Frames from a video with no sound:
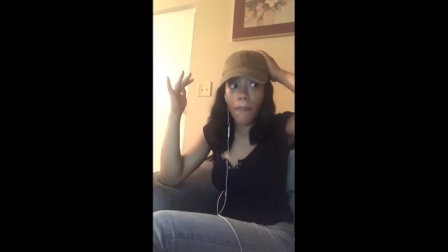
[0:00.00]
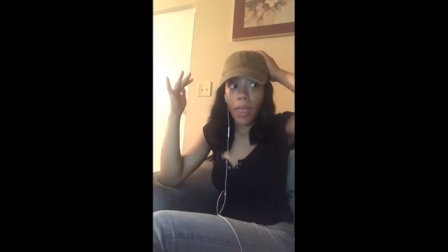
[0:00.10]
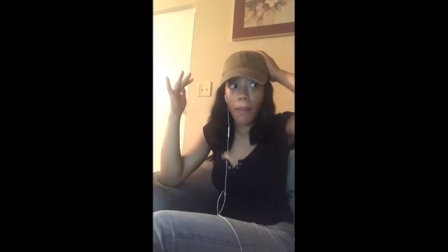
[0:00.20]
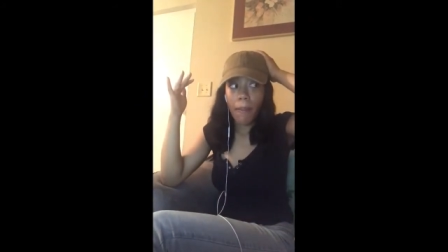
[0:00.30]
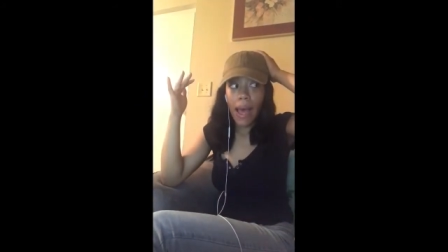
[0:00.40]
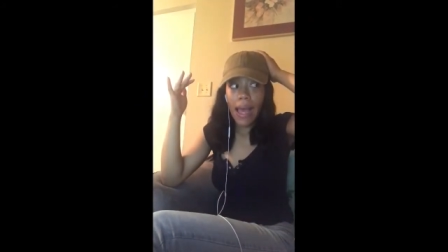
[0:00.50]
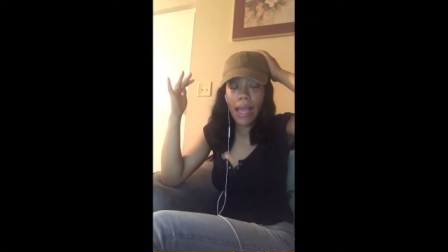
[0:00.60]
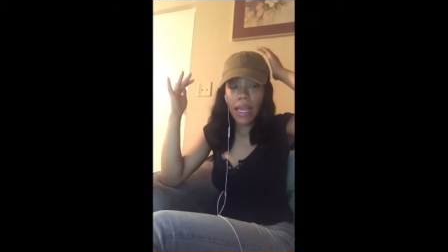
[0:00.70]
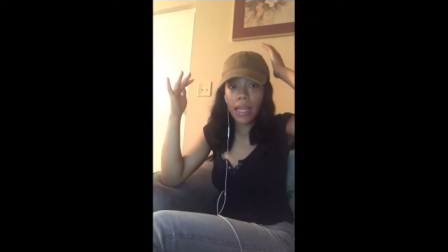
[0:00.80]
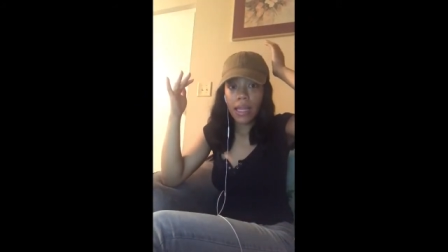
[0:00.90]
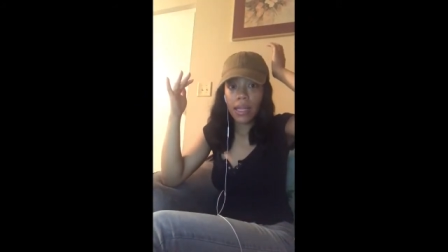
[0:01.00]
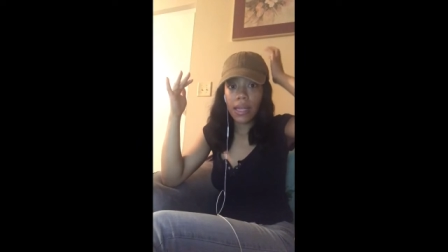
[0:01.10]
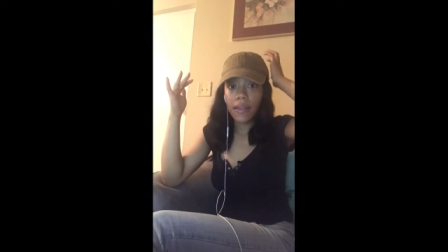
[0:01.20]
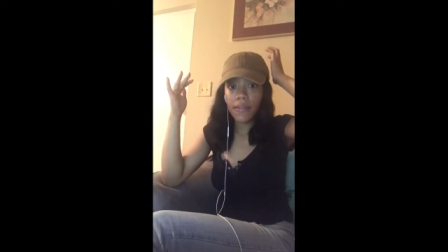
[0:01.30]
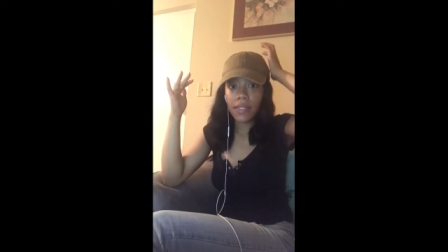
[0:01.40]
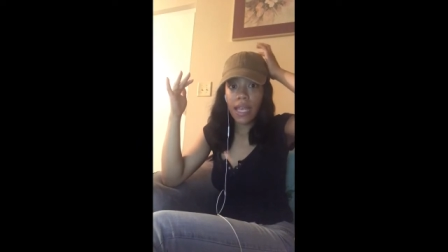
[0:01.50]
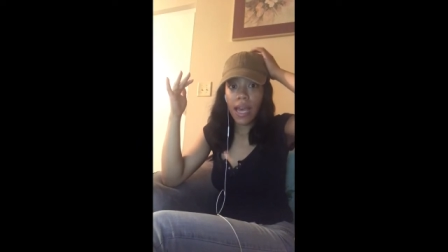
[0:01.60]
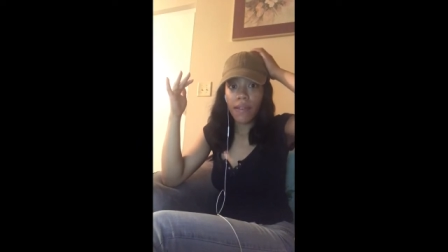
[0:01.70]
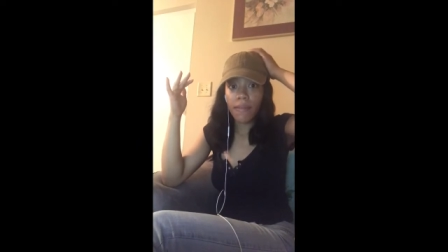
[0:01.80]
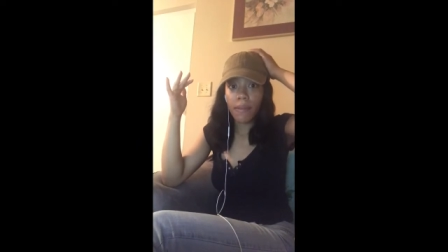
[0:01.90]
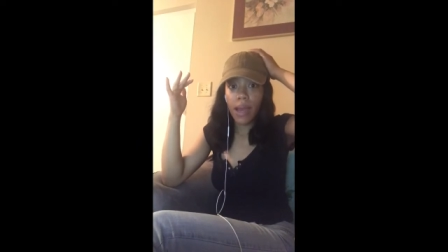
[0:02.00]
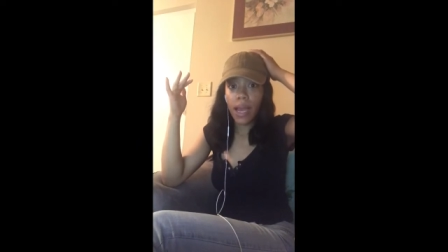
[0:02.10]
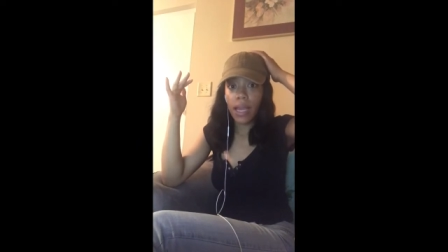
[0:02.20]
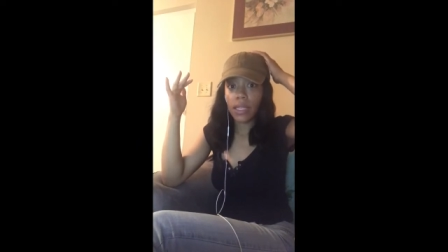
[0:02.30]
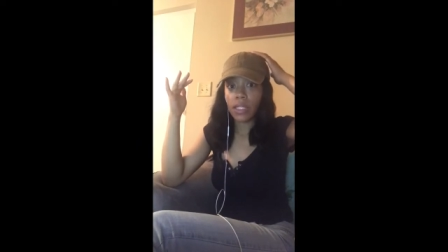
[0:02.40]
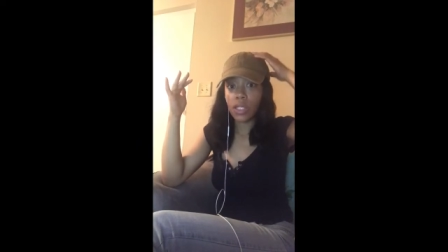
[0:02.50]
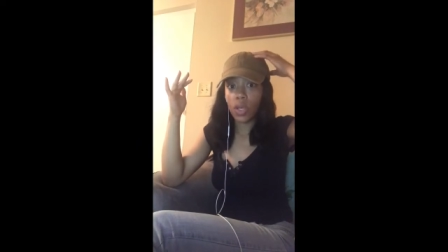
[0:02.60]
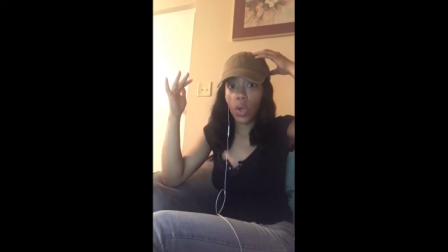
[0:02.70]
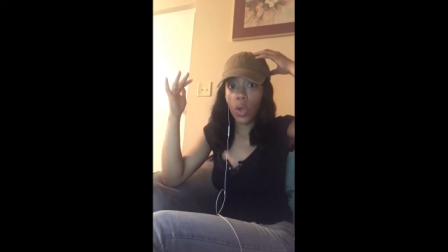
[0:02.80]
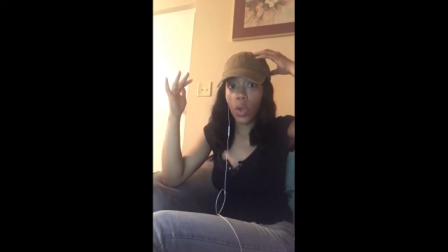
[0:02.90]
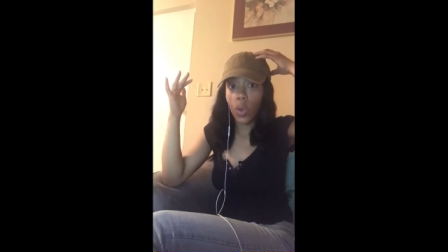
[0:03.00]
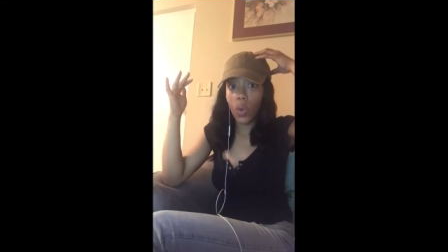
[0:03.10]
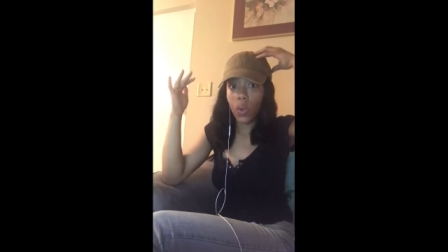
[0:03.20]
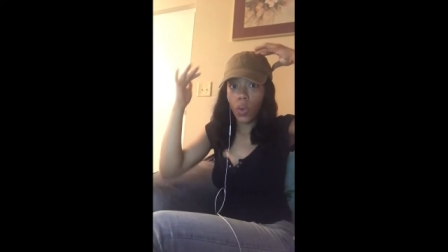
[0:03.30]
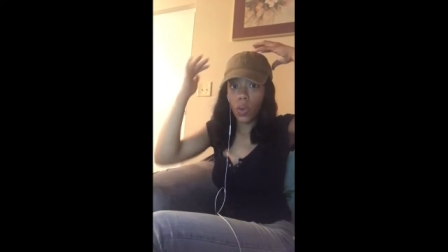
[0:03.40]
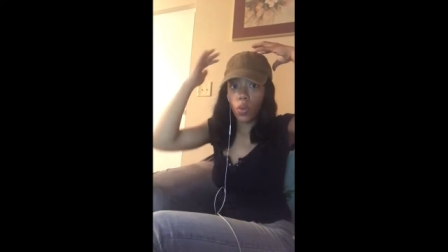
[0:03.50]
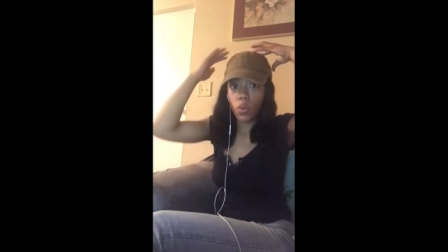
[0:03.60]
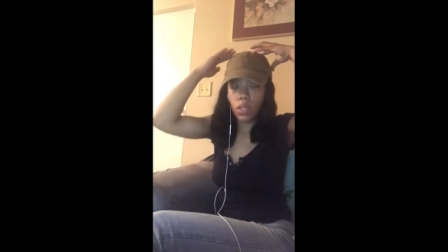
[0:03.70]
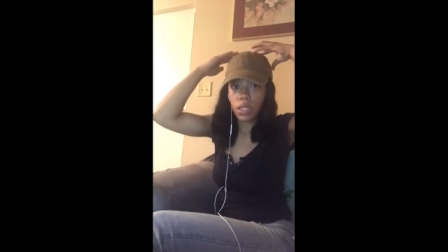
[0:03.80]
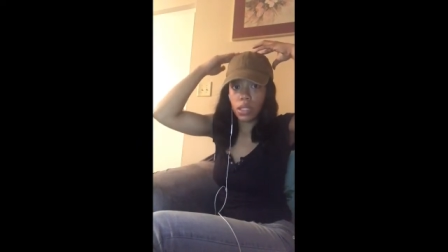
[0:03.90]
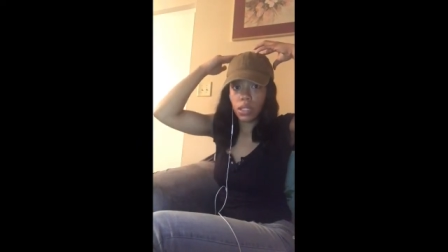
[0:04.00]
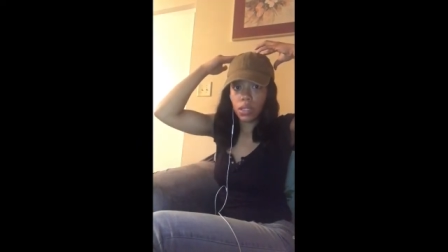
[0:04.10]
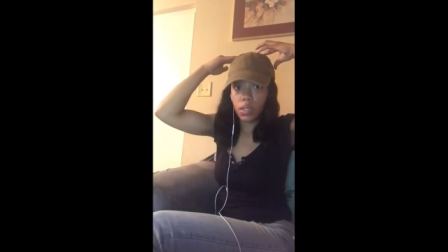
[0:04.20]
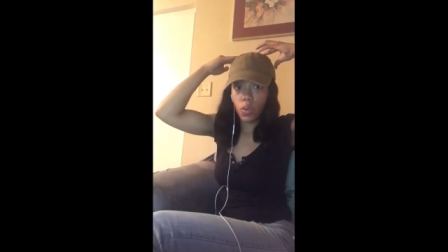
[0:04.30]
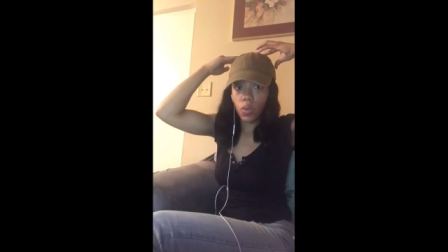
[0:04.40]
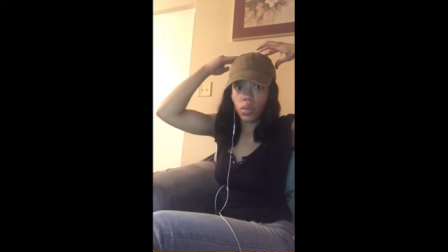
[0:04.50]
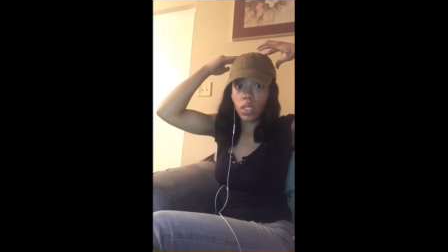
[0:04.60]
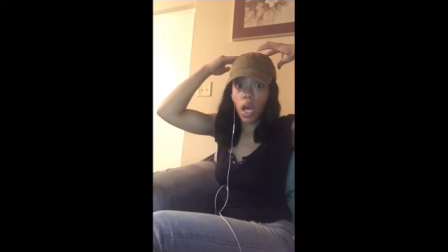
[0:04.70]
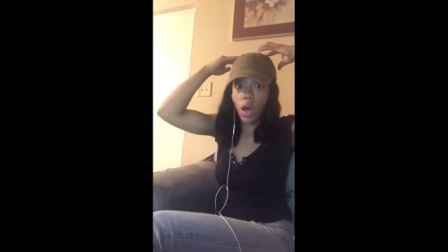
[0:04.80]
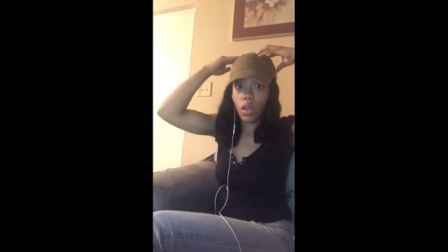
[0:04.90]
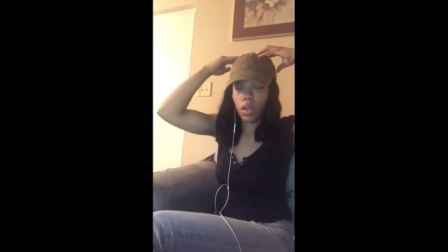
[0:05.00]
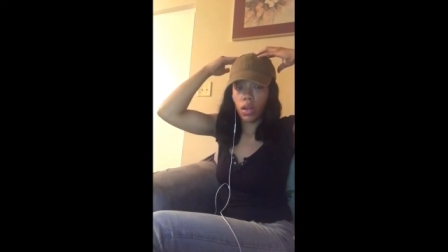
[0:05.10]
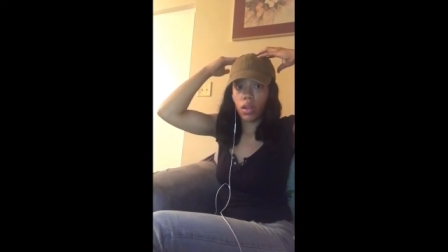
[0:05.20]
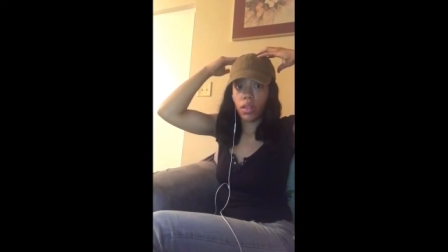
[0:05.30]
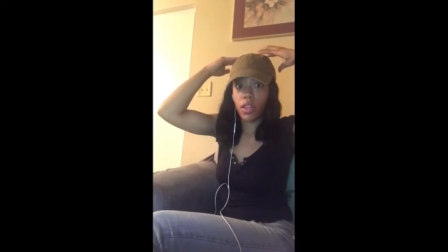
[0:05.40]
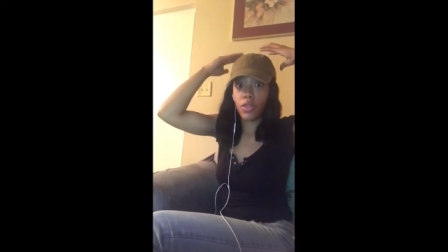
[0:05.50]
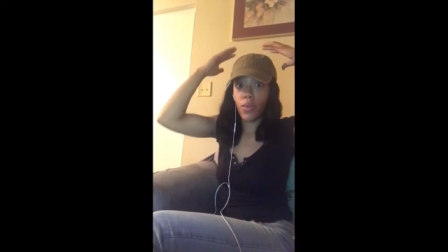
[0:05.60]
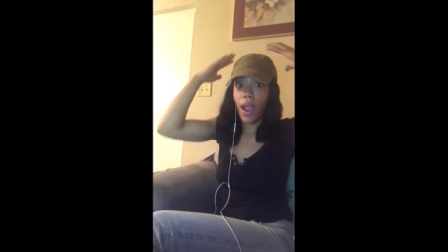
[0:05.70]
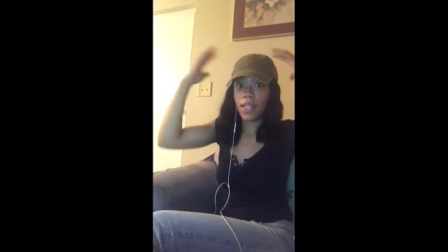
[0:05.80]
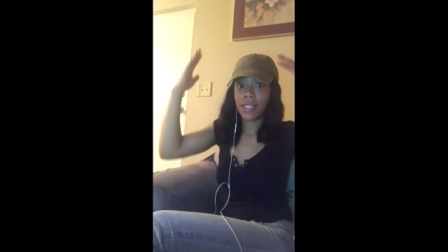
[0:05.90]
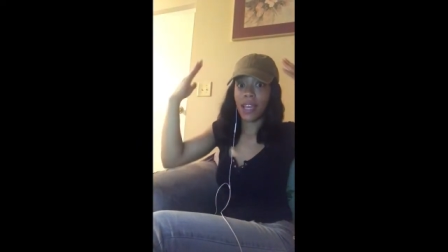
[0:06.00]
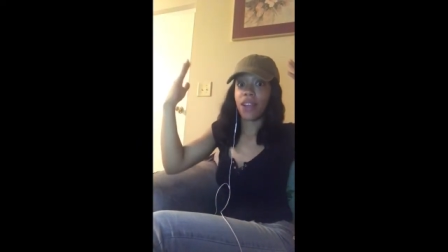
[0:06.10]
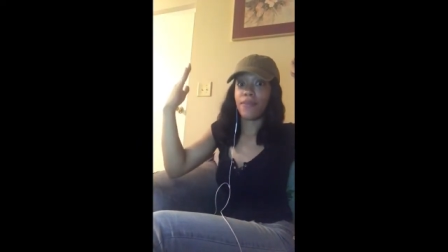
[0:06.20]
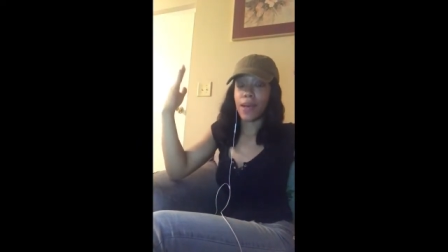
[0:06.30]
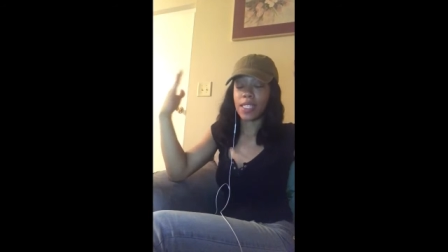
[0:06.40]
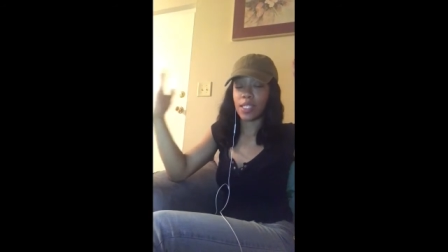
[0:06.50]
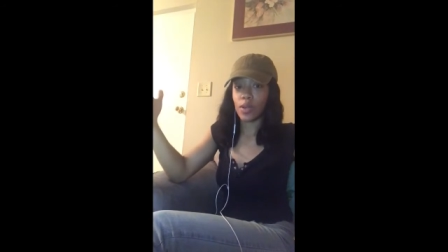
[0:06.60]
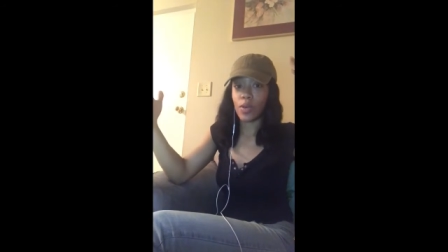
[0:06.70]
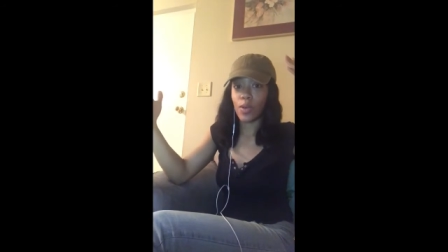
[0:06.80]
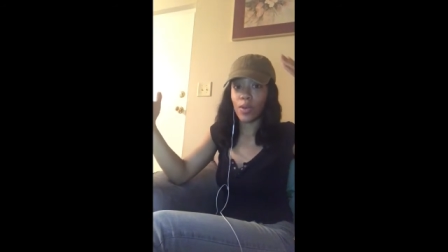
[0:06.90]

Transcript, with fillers: My left side of my skull was taller than the right side of my skull.